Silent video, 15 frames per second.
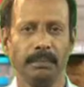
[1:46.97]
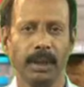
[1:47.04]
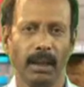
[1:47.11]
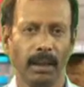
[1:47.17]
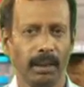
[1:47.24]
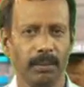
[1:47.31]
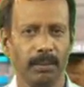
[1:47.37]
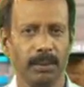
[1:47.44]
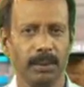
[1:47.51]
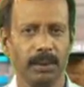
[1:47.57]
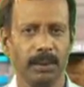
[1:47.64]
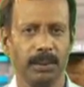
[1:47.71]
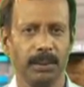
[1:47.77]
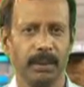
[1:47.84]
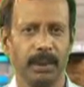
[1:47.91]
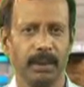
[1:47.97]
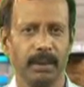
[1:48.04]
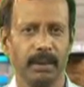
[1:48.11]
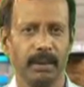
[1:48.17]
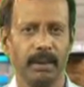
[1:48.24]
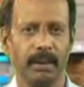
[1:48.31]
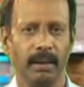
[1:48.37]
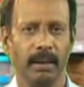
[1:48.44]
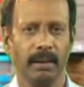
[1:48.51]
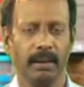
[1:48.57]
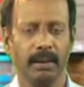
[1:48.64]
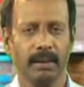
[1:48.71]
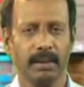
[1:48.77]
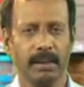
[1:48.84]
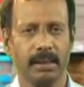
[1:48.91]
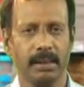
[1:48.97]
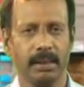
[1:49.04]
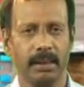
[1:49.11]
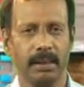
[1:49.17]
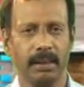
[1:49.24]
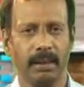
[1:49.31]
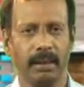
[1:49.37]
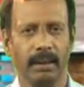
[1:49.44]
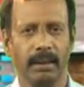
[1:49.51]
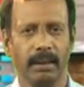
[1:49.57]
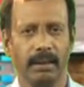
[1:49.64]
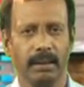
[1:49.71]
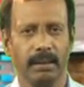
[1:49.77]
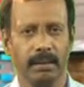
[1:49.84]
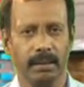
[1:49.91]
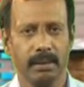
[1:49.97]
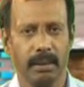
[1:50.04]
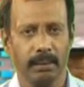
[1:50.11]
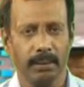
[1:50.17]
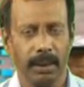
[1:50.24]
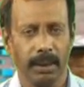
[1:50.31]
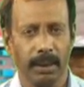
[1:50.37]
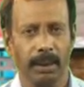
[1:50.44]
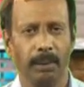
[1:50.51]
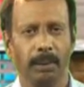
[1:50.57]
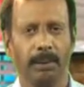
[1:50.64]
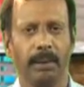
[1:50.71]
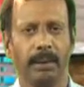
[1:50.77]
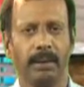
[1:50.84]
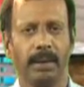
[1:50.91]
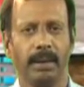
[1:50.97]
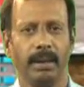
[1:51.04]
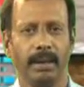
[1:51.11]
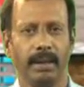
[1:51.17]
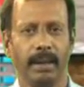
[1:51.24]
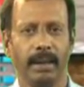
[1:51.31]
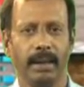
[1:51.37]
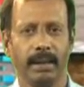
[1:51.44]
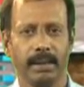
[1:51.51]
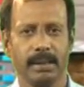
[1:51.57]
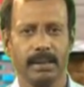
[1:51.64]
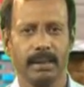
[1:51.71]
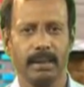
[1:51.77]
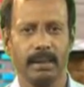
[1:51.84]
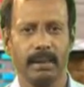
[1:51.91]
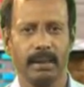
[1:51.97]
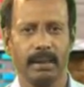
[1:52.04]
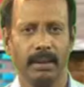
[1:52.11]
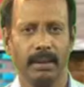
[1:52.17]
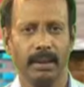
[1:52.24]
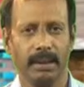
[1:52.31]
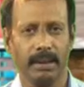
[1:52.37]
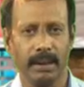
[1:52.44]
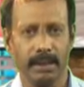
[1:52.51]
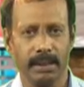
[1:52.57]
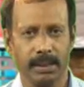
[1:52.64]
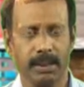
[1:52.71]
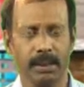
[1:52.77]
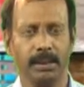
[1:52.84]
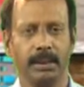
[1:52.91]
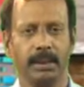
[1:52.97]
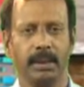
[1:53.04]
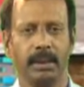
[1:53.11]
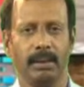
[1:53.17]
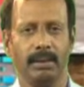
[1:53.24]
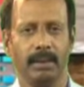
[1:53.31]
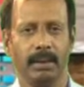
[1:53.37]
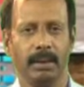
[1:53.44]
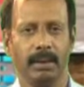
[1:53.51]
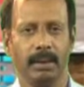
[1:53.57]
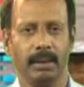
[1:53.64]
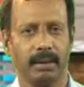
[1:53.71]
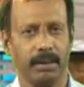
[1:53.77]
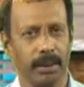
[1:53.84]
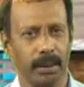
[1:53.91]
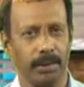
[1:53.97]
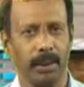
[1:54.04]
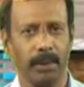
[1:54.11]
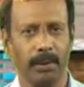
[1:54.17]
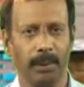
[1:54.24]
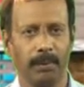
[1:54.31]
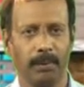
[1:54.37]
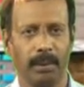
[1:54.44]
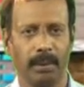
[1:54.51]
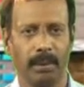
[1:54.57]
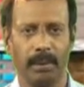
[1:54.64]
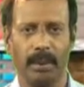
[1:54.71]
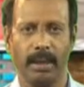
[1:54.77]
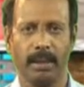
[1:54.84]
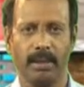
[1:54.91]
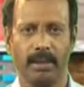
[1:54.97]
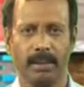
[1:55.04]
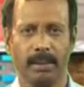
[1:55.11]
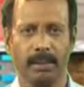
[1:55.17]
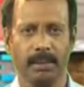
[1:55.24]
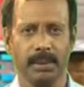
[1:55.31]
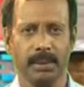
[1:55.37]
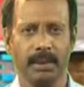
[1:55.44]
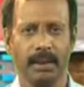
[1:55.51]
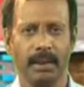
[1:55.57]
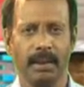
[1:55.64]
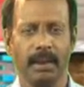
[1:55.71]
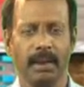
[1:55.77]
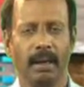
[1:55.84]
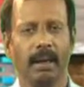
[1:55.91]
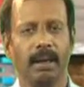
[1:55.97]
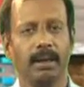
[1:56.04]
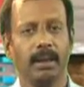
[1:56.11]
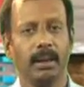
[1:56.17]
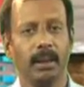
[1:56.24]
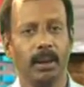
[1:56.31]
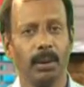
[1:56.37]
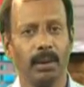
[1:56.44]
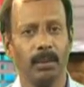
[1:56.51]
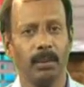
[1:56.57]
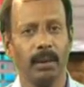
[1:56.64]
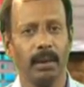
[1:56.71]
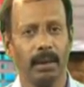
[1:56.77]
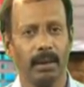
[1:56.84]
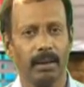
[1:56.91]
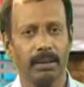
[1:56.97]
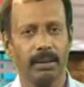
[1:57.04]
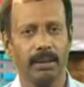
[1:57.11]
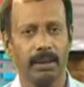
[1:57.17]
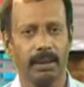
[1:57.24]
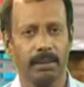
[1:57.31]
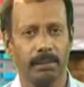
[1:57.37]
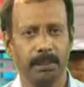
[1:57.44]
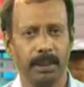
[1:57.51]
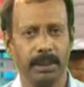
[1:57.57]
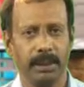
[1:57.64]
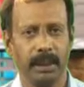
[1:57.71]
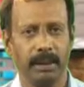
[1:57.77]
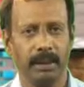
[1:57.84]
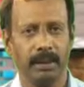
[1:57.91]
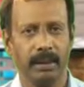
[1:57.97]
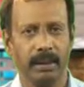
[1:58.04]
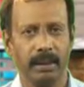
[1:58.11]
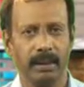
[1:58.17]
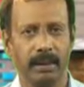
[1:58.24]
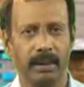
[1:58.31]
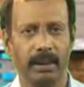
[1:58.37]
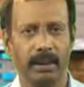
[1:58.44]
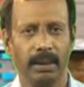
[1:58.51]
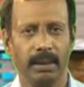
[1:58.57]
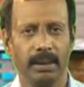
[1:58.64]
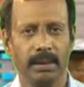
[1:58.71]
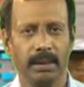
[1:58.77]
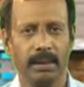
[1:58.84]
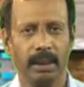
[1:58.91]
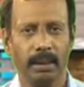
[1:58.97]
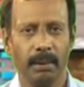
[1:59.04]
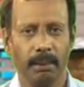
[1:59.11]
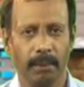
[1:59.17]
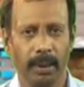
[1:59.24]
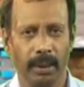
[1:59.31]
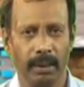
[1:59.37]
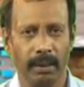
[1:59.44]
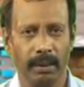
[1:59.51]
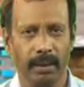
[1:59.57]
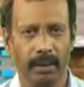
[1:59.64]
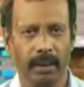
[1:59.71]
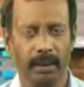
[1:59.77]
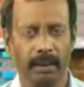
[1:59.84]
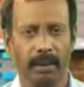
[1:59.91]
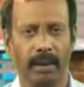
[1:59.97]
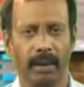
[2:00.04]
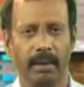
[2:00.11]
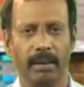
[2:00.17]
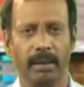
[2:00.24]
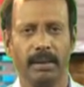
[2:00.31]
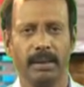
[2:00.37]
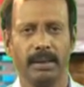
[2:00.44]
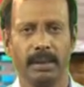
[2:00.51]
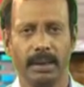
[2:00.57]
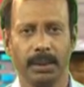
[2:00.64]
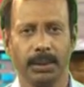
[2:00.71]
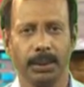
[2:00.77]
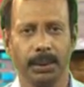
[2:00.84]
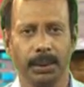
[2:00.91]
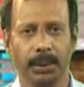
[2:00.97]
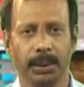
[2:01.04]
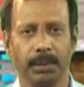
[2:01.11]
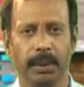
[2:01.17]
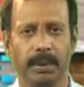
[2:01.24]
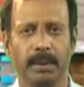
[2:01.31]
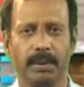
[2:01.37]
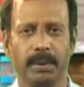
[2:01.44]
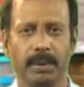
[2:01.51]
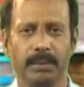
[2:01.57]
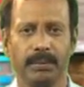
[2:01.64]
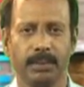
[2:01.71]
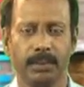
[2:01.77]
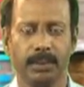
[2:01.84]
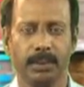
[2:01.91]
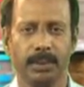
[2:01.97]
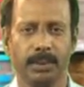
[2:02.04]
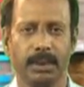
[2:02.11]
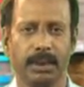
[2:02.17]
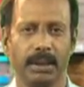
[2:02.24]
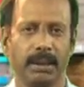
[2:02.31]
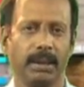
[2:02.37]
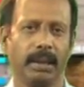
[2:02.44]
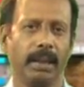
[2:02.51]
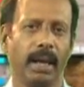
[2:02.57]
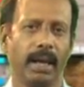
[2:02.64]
All of us know that oxygen is the very important gas that is essential for the survival of the organisms, and the global oxygen budget is maintained and it is assured because of photosynthetic